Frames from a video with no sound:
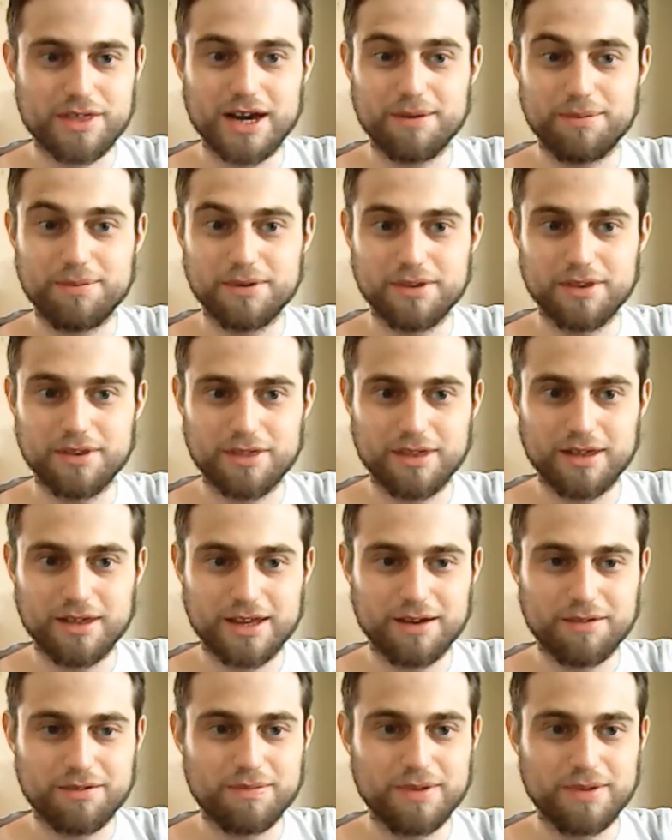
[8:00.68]
this happens, it
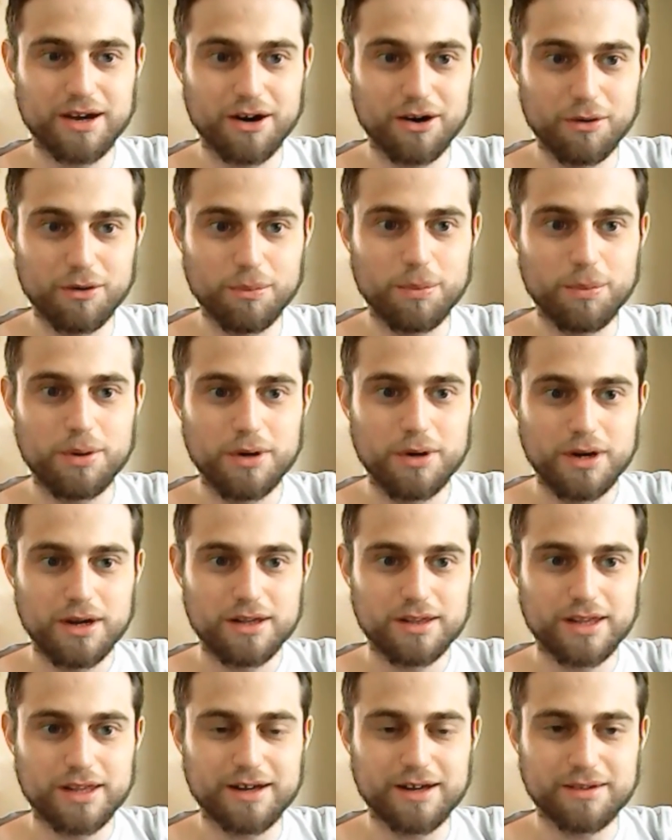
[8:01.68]
gives me hope
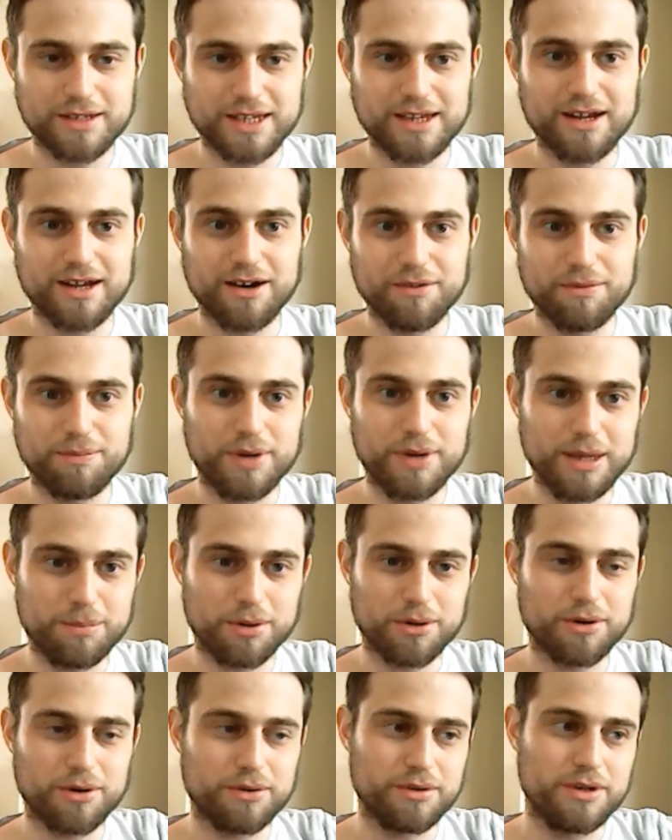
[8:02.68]
that, you know,
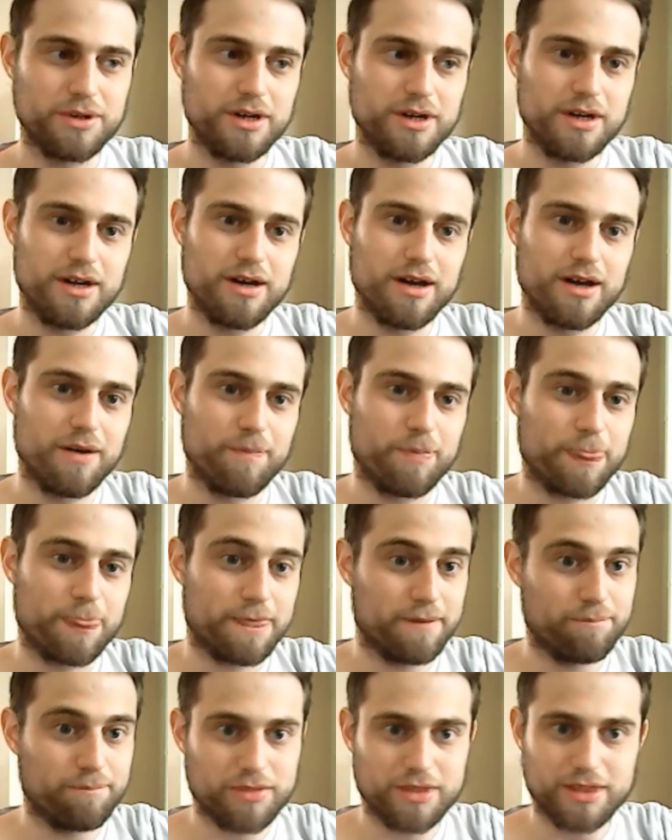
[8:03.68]
people
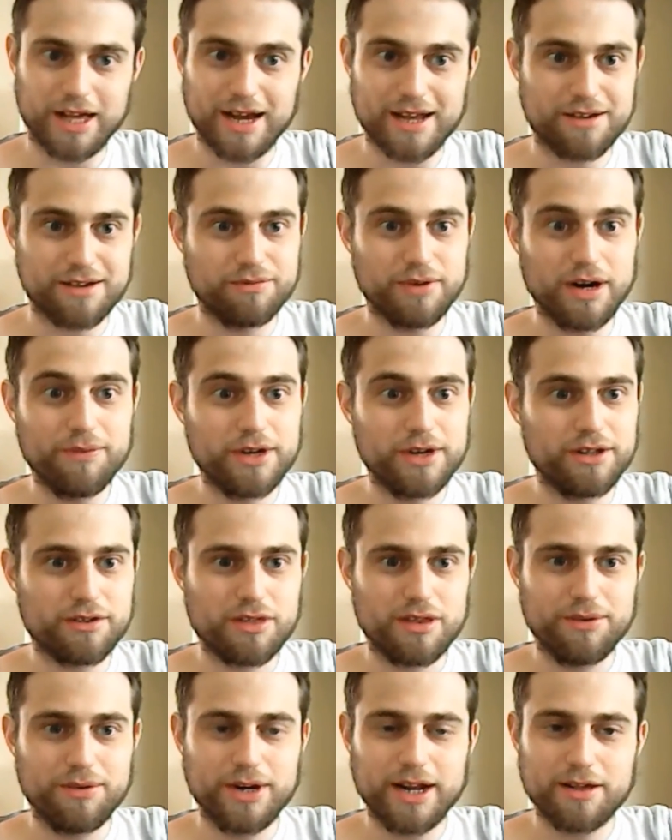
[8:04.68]
like when we
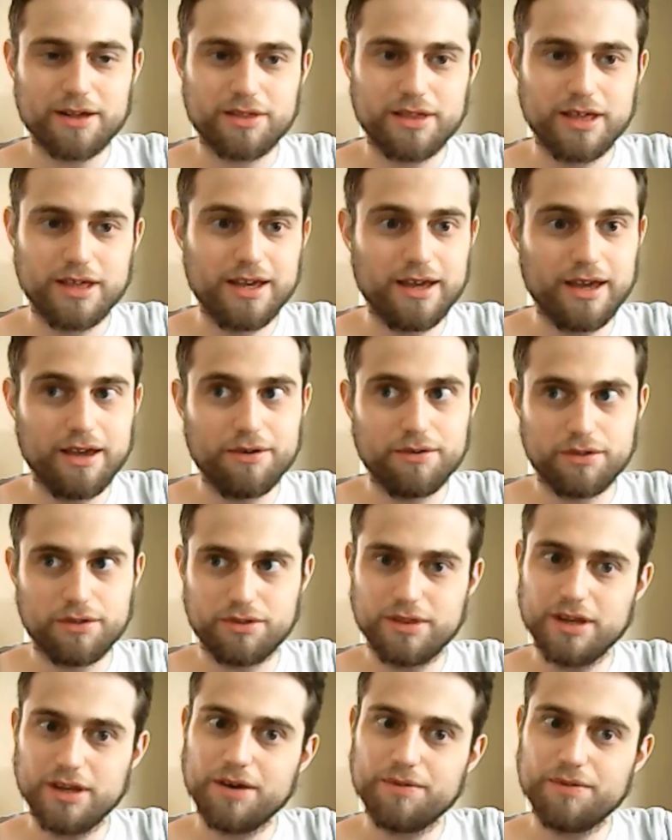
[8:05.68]
looked at him in NXT, he
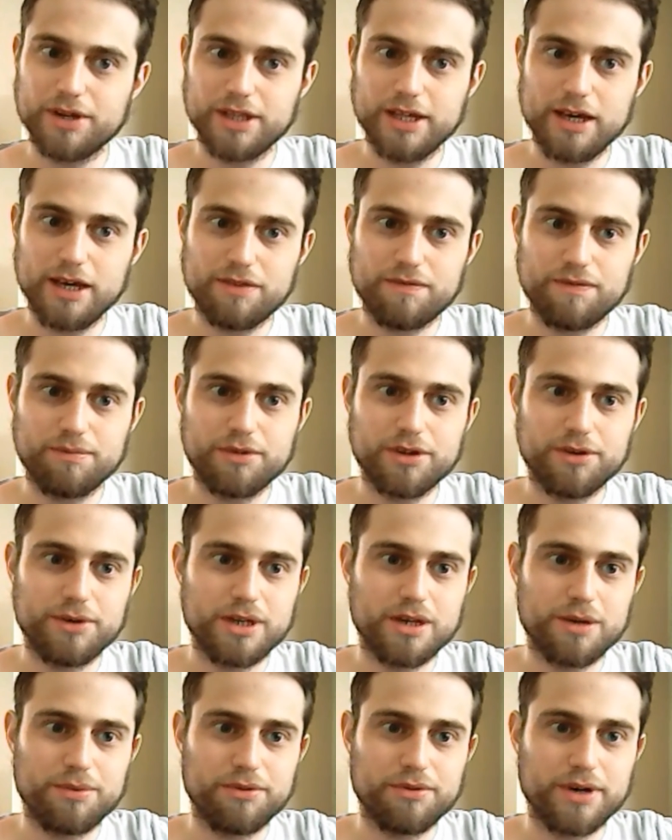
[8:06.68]
was you know released from
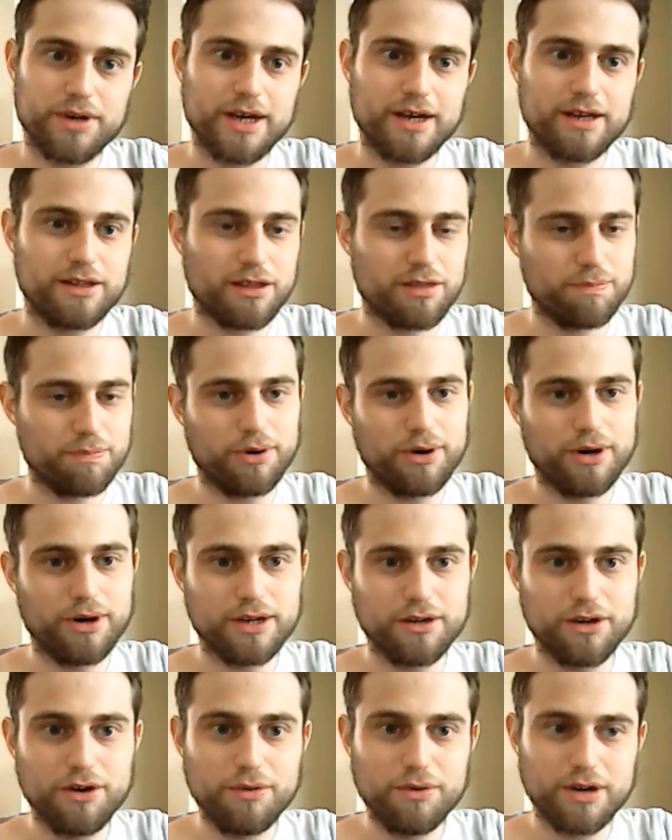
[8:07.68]
WWE. At this
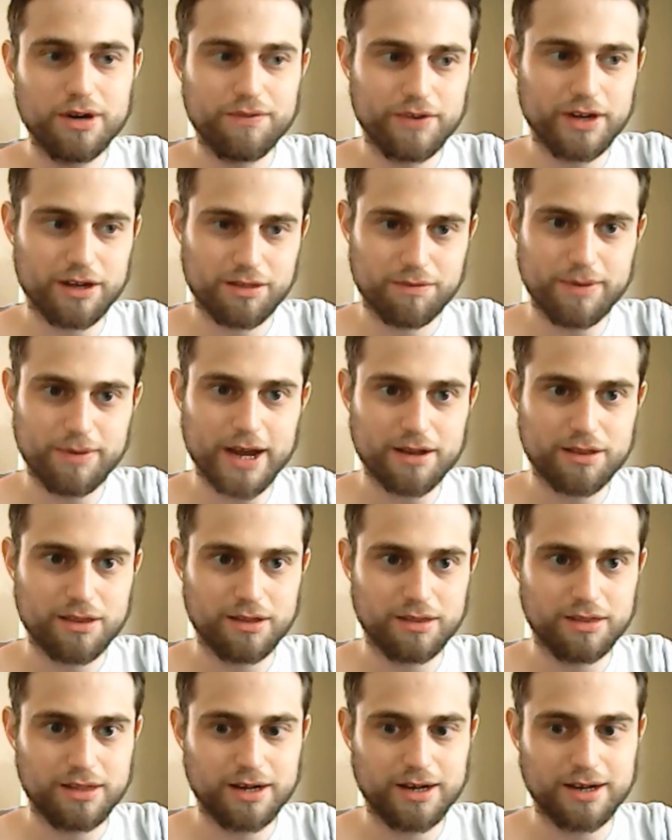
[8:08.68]
point, who would have
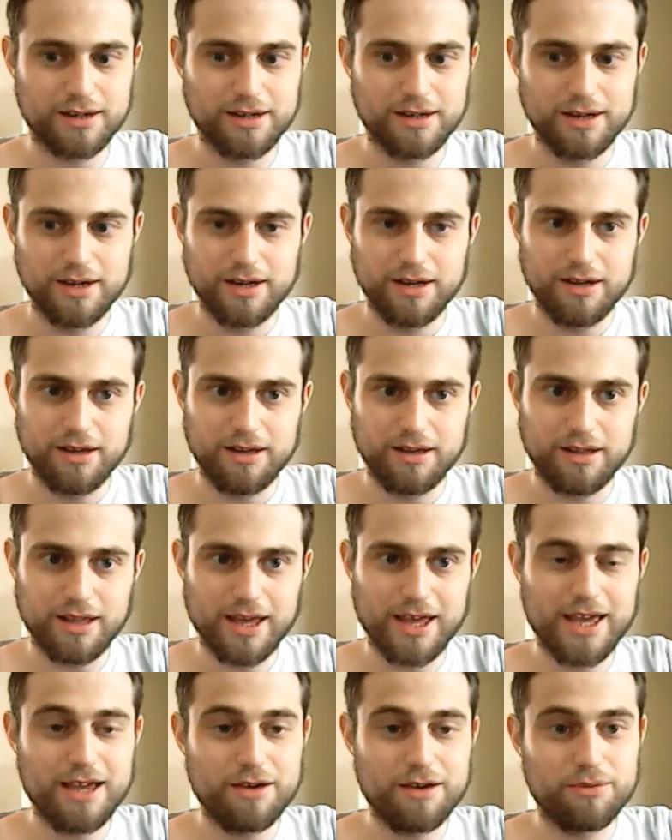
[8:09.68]
expected that
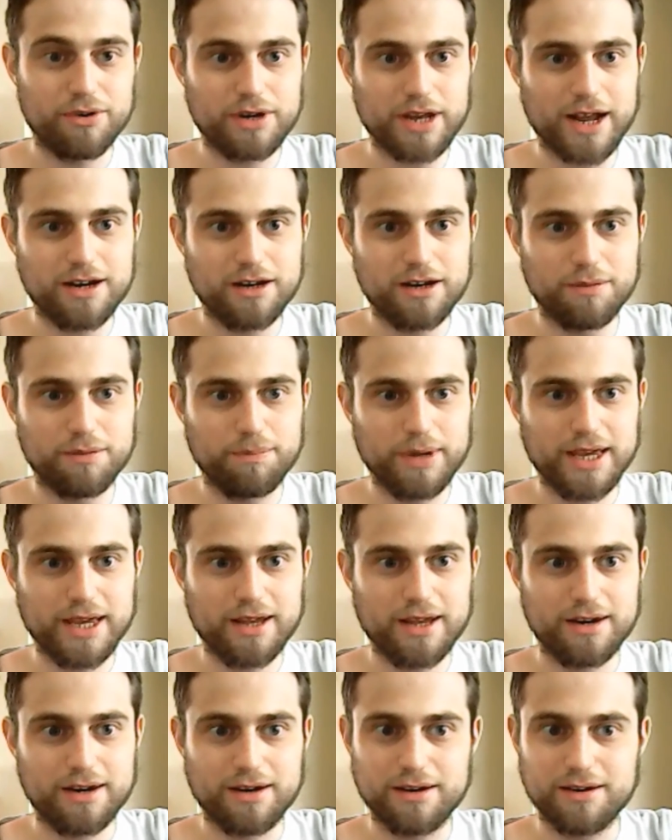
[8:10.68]
he would end up
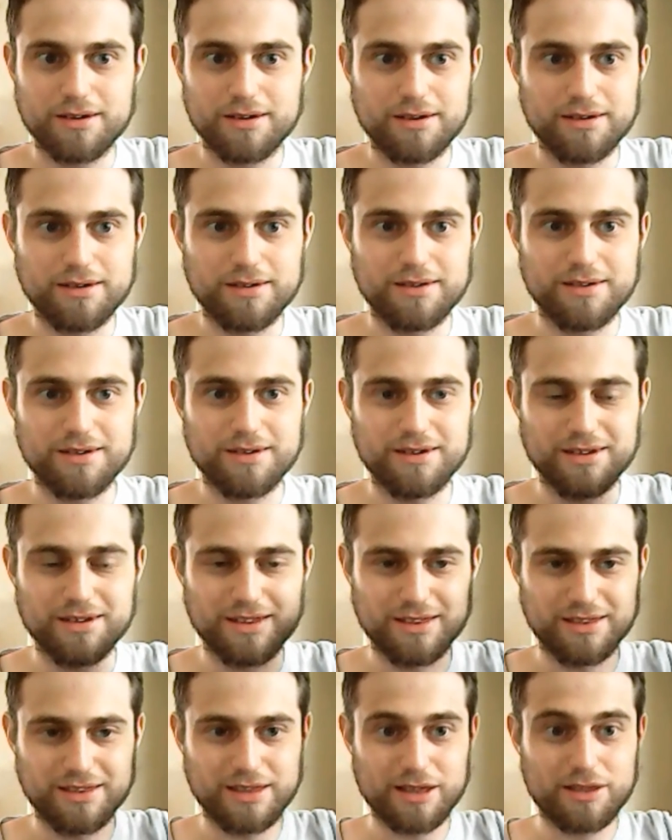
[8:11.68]
being
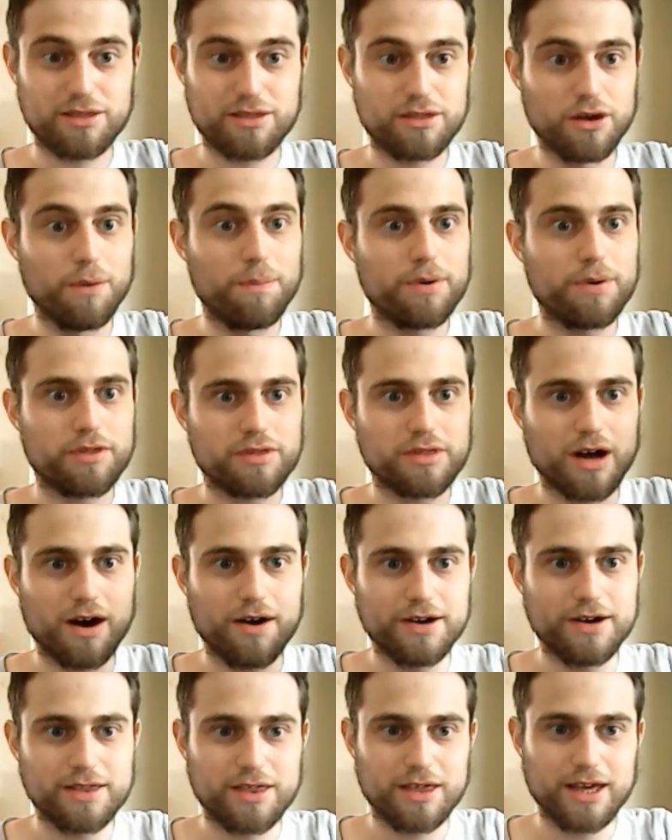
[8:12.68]
this
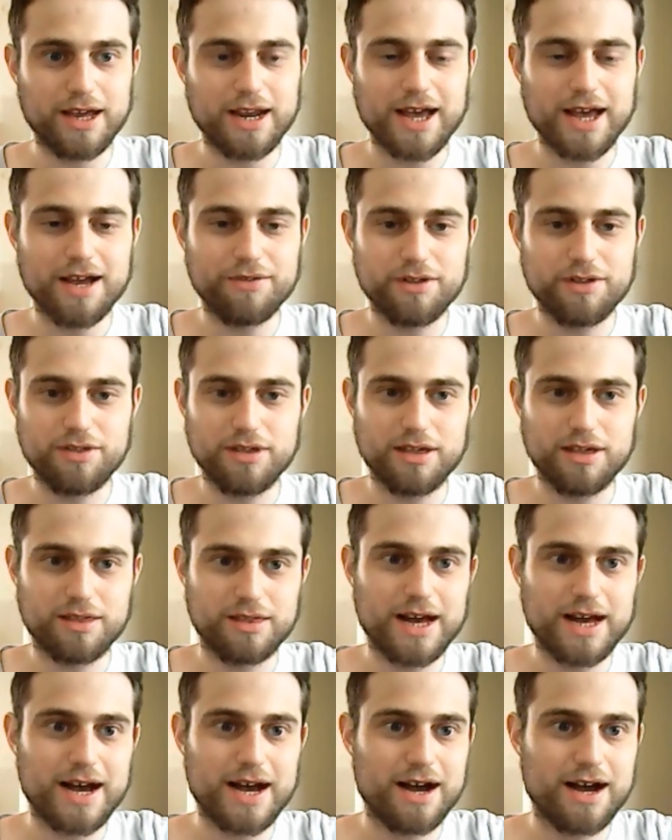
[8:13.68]
superstar in TNA, which he is
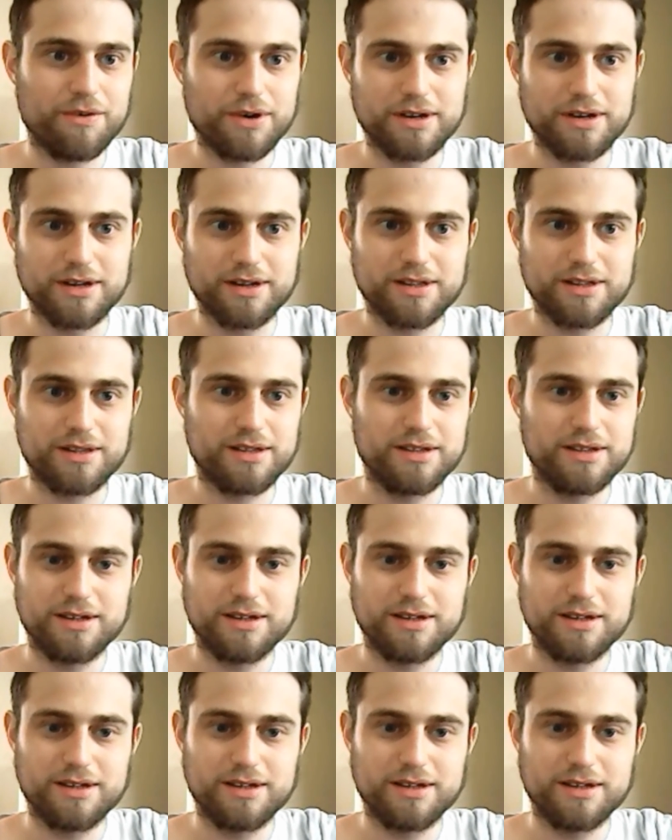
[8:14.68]
now? And